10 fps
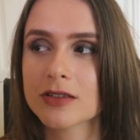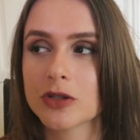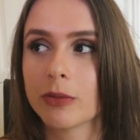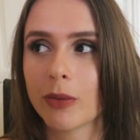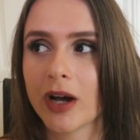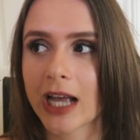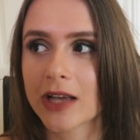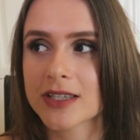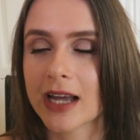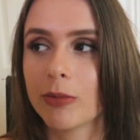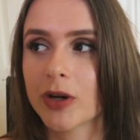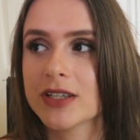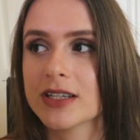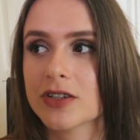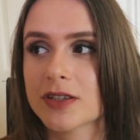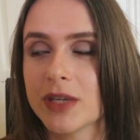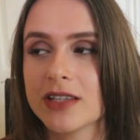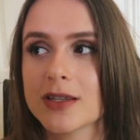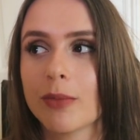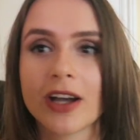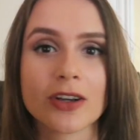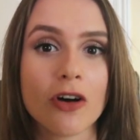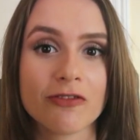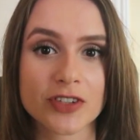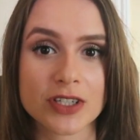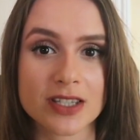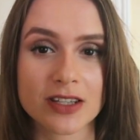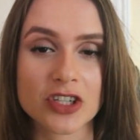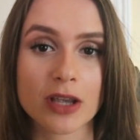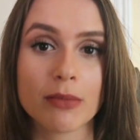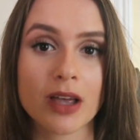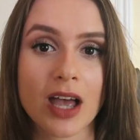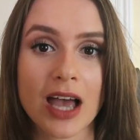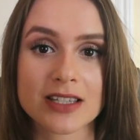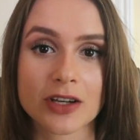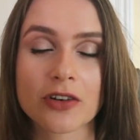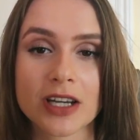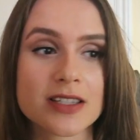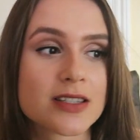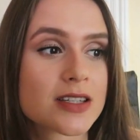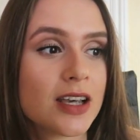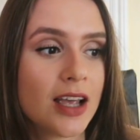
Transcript: doing my workouts now, because it just means that my confidence in the gym has increased